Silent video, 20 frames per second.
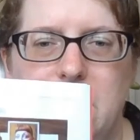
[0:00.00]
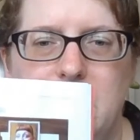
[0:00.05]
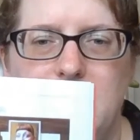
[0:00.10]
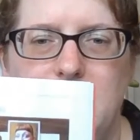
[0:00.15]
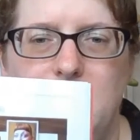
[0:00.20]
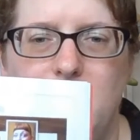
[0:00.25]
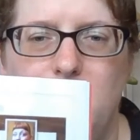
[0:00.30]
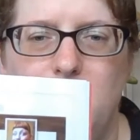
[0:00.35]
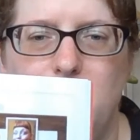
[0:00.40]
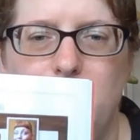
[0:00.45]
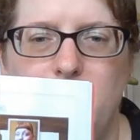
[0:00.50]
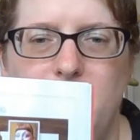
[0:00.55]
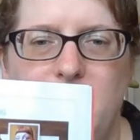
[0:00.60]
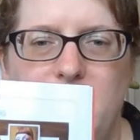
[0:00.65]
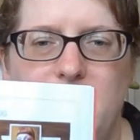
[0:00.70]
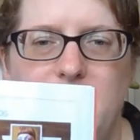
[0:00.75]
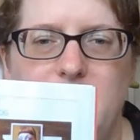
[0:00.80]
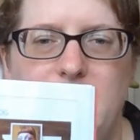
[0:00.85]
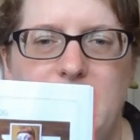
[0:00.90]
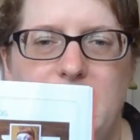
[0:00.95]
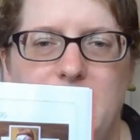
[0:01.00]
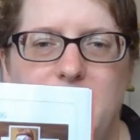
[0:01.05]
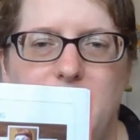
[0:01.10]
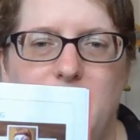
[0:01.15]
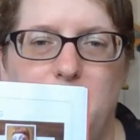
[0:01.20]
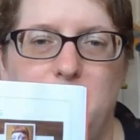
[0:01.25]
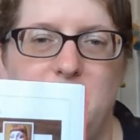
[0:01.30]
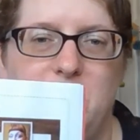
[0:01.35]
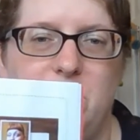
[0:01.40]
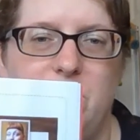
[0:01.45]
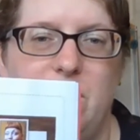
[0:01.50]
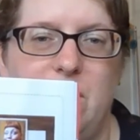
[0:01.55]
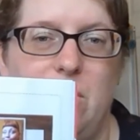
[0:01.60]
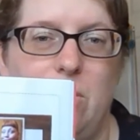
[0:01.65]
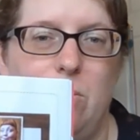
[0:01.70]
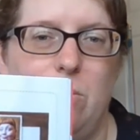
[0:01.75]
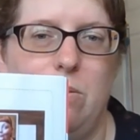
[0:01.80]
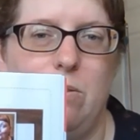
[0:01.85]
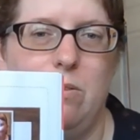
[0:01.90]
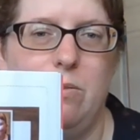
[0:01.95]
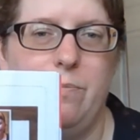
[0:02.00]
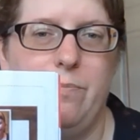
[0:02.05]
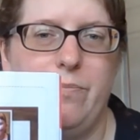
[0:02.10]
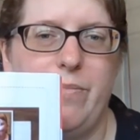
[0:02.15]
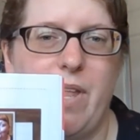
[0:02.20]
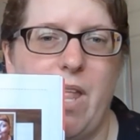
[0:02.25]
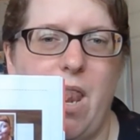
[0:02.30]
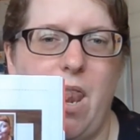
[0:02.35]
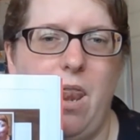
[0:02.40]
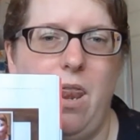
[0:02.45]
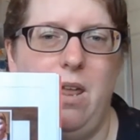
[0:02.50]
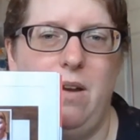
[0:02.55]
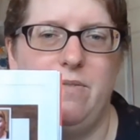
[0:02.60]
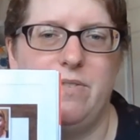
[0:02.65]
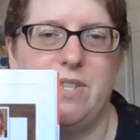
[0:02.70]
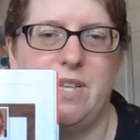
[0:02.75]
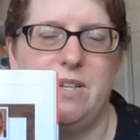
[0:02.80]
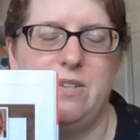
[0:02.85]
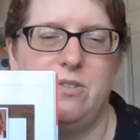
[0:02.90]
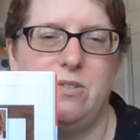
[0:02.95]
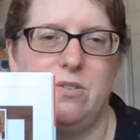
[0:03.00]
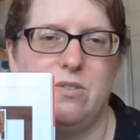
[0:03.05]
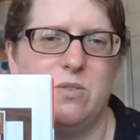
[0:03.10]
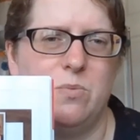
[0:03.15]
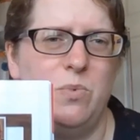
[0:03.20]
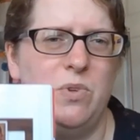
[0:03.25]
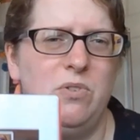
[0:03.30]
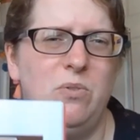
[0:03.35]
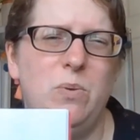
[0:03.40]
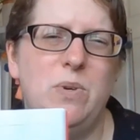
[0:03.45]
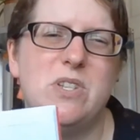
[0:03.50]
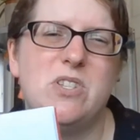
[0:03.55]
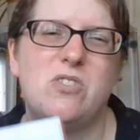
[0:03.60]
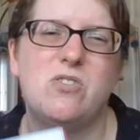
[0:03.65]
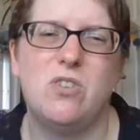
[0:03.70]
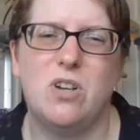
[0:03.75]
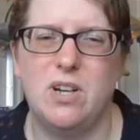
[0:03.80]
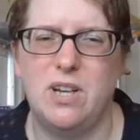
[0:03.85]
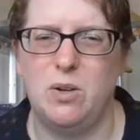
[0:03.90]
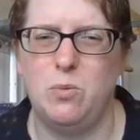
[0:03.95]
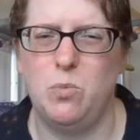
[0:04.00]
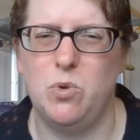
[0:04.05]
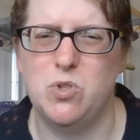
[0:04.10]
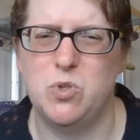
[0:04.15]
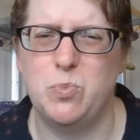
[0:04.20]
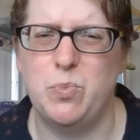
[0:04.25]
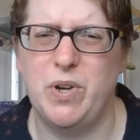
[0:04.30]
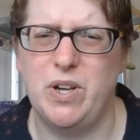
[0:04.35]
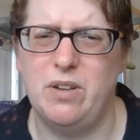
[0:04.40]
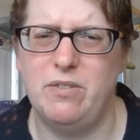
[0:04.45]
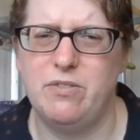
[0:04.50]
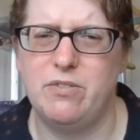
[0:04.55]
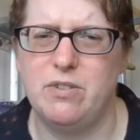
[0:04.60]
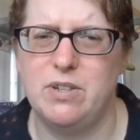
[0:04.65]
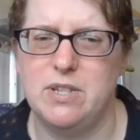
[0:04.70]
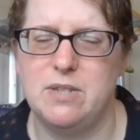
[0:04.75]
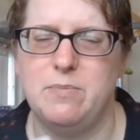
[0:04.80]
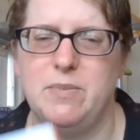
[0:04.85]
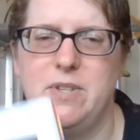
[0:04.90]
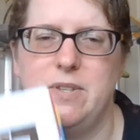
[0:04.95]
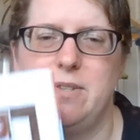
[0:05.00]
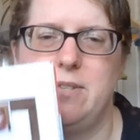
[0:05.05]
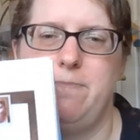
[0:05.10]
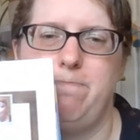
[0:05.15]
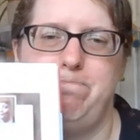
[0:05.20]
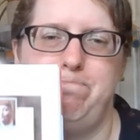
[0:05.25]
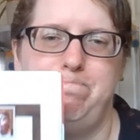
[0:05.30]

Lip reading: Now, my grandmother-in-law loves hedgehogs, and we're always struggling what to buy for Christmas.